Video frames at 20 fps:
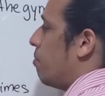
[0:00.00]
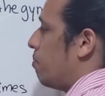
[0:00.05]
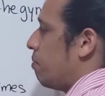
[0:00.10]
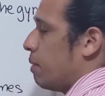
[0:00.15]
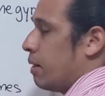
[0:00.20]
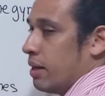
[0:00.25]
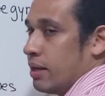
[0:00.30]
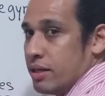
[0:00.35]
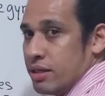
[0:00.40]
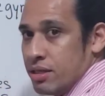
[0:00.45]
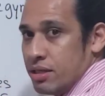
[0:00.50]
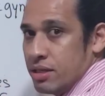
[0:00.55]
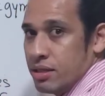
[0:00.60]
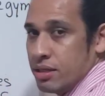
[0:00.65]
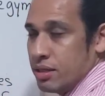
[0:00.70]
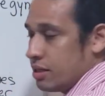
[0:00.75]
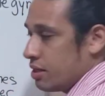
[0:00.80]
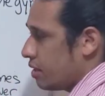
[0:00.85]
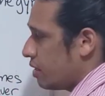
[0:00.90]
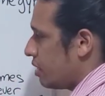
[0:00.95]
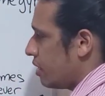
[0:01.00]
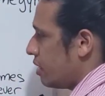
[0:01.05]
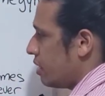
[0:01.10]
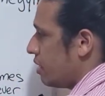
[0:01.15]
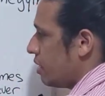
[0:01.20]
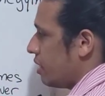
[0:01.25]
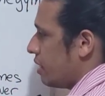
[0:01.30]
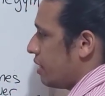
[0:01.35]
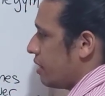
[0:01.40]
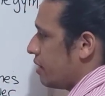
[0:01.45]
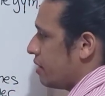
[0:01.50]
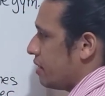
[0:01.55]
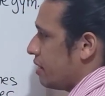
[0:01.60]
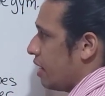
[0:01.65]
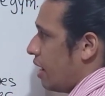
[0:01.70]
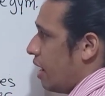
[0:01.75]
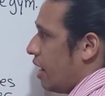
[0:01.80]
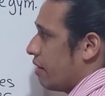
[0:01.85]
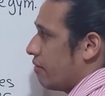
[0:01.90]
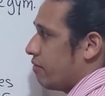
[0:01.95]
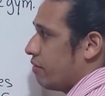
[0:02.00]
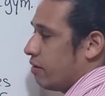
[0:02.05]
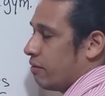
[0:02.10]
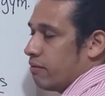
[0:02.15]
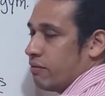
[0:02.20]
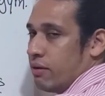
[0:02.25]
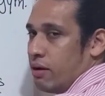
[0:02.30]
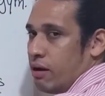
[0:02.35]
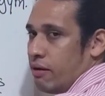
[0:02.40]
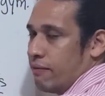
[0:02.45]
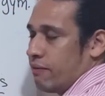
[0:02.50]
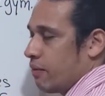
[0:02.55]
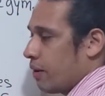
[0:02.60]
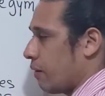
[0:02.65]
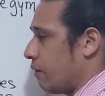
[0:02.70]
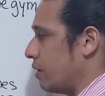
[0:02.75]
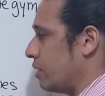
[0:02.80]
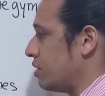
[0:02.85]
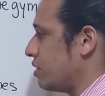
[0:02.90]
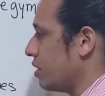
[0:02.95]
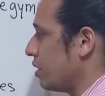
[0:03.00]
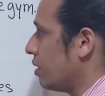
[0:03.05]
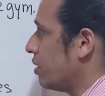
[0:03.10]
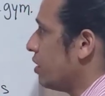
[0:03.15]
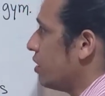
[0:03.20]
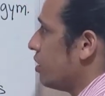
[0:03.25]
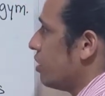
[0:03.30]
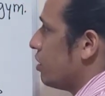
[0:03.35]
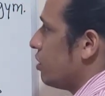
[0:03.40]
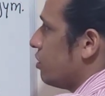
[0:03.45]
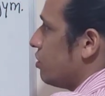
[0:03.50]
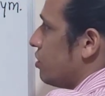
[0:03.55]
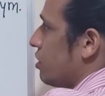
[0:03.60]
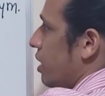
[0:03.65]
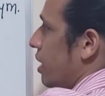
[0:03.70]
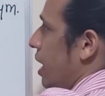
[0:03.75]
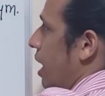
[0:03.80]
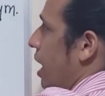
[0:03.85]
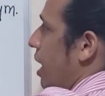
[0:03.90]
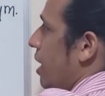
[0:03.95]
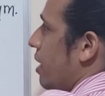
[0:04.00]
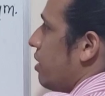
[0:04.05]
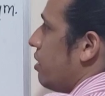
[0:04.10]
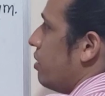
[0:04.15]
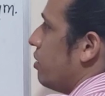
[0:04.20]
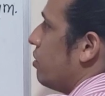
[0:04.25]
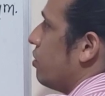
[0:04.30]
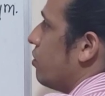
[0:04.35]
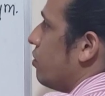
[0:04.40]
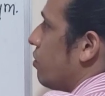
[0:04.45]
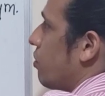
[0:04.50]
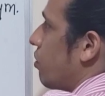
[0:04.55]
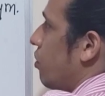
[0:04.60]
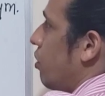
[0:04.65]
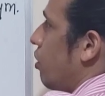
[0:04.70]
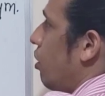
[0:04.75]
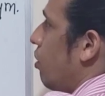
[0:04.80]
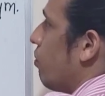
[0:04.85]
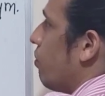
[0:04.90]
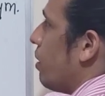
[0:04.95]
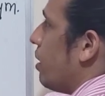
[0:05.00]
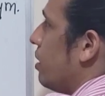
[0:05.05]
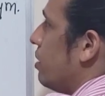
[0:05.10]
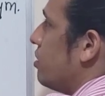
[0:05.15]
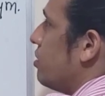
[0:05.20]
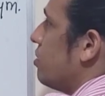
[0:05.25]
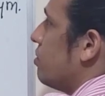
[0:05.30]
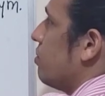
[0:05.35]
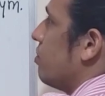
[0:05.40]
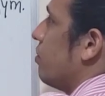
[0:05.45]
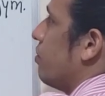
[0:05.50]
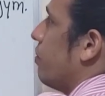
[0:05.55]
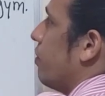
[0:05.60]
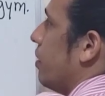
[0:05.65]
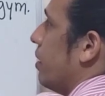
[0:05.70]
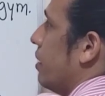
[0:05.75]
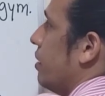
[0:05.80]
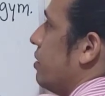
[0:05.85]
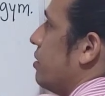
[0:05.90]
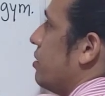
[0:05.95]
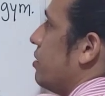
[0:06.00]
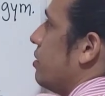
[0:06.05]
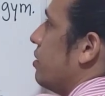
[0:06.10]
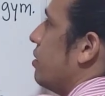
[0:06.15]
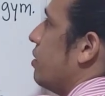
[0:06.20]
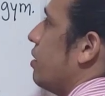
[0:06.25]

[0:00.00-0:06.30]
plus the adverb of frequency. You say I always, right,